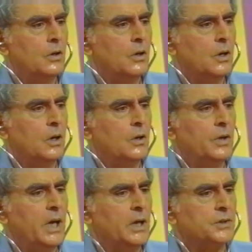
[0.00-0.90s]
Oh,
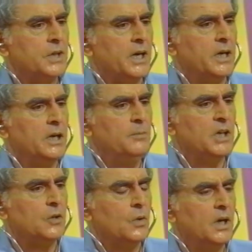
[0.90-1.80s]
yes, I hear me
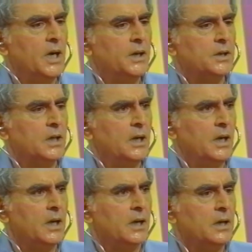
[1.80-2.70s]
quite clearly.
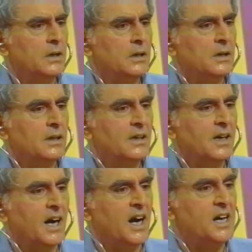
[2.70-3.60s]

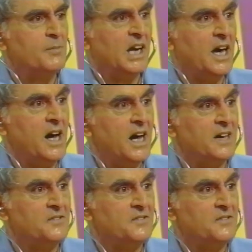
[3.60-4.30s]
I am alive.